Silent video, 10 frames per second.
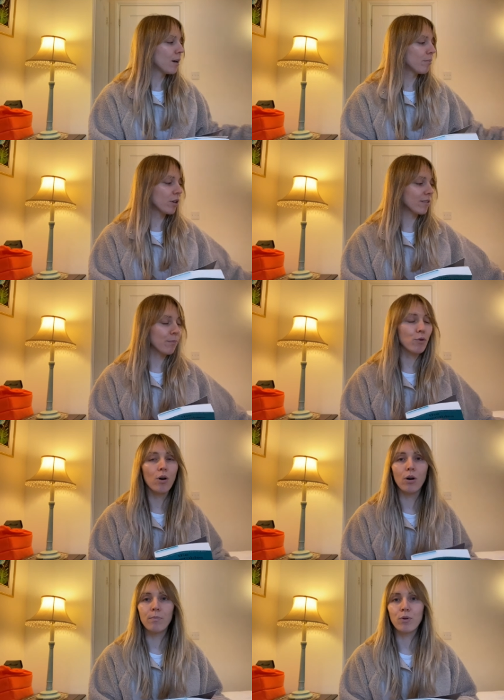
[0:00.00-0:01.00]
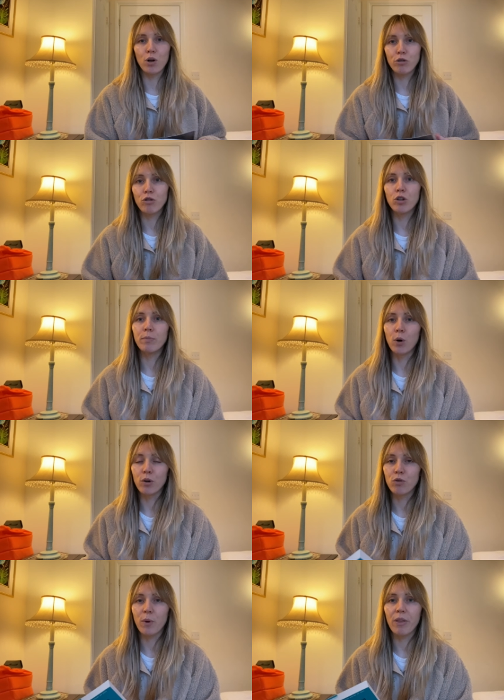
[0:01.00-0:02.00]
because I brought brought two
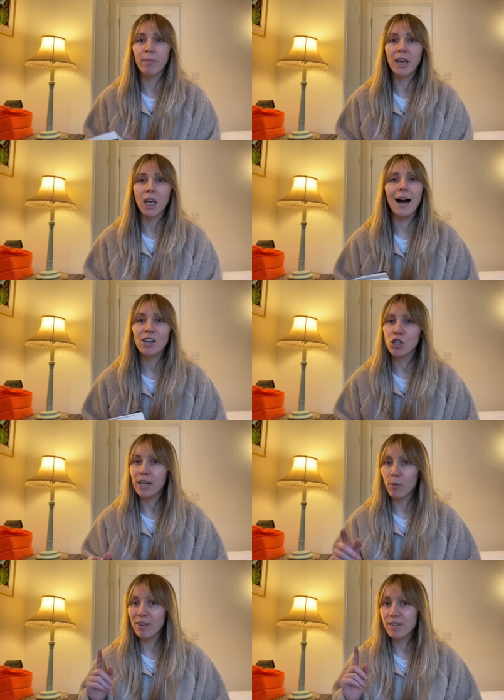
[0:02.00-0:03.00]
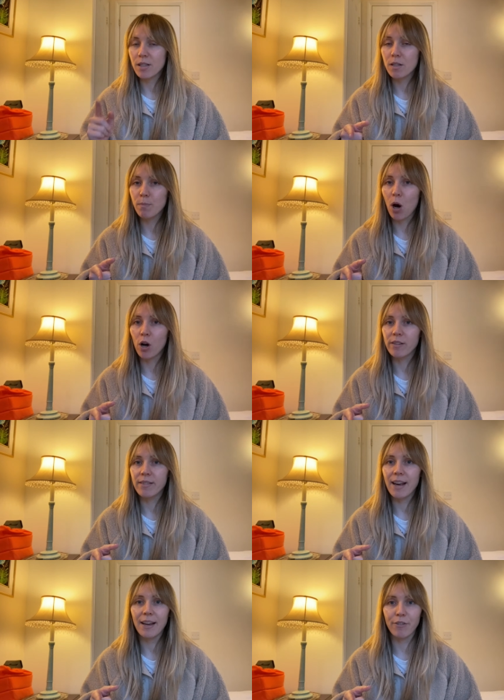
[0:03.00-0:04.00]
books with me. Actually, I went to the spa
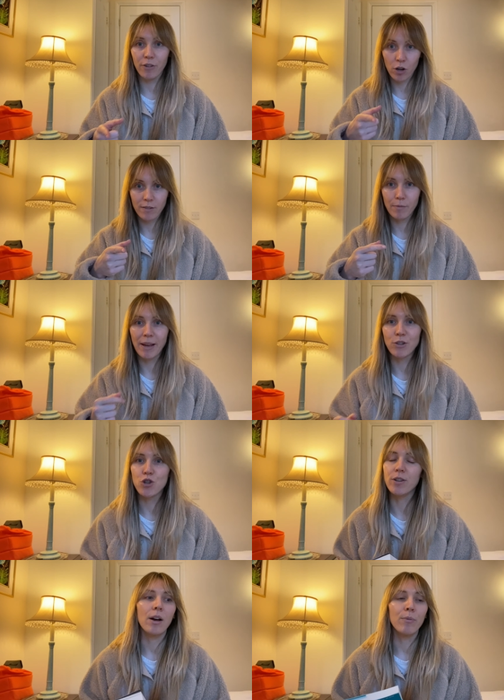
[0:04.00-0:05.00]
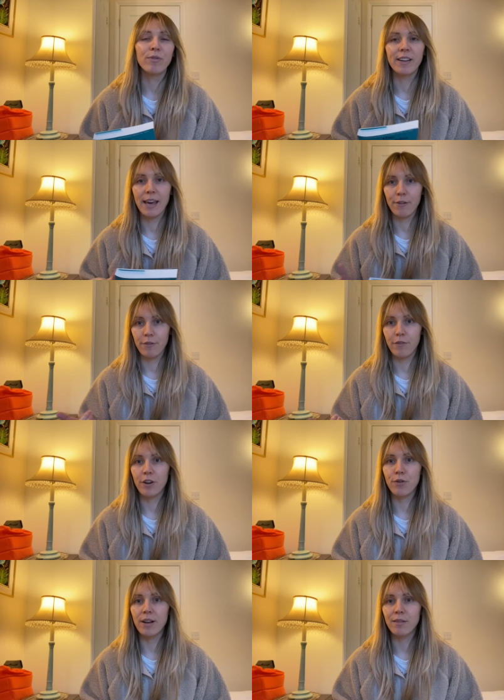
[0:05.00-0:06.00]
today, forgot to mention. It was a gift for
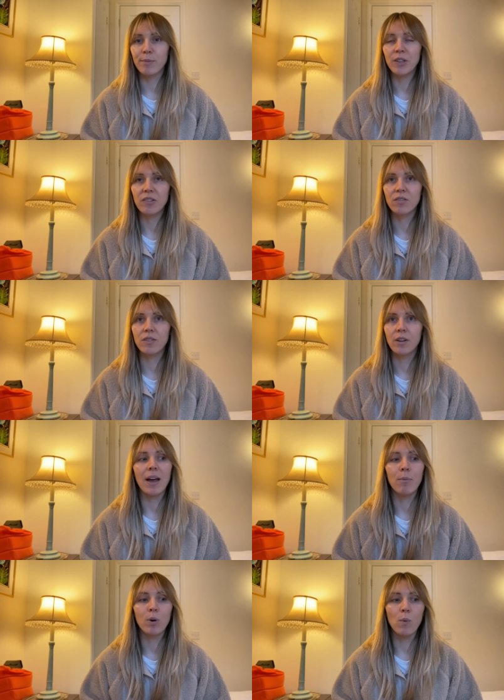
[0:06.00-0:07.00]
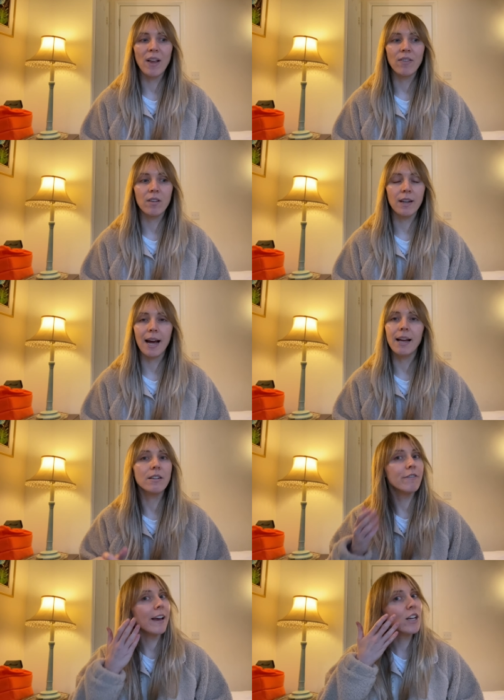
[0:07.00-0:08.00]
Christmas, and we went and I had
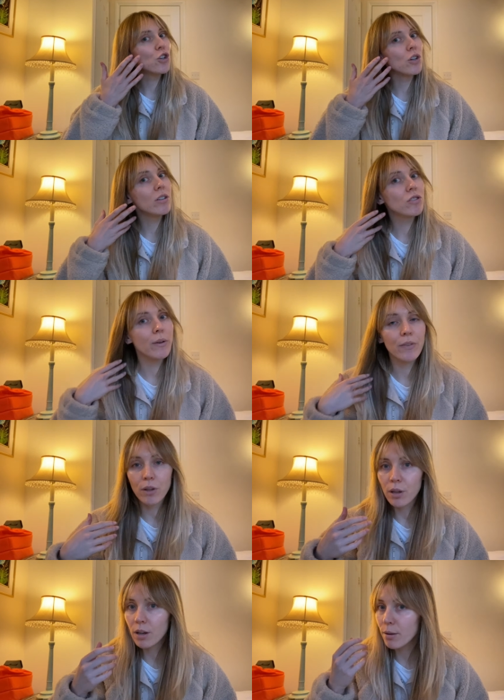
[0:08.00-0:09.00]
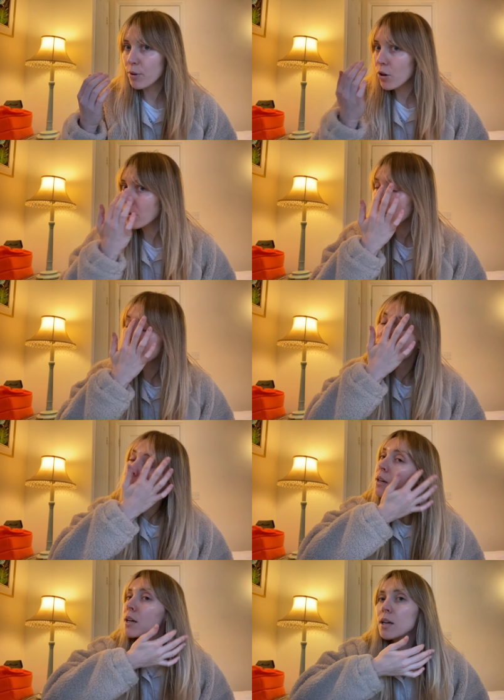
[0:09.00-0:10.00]
a facial, so if you think I'm looking
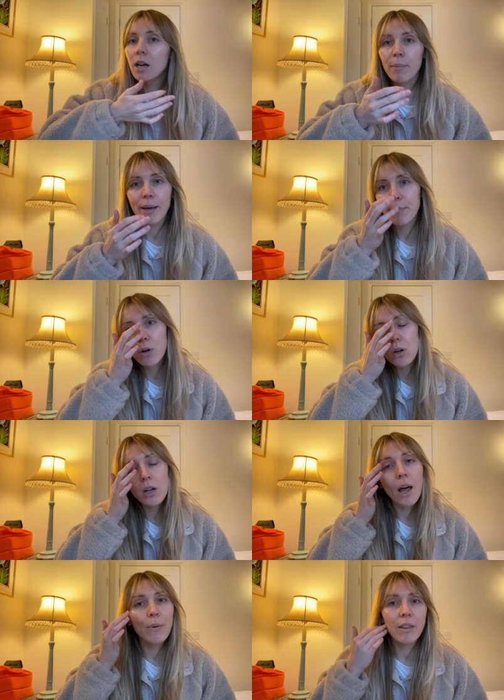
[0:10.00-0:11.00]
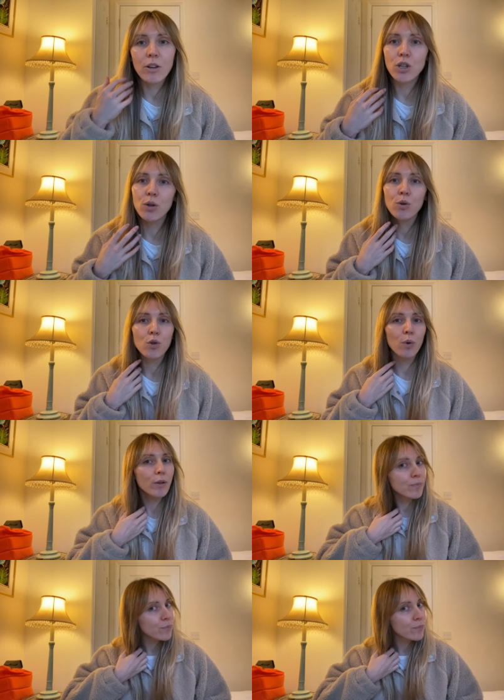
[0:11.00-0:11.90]
a bit more glowy than usual,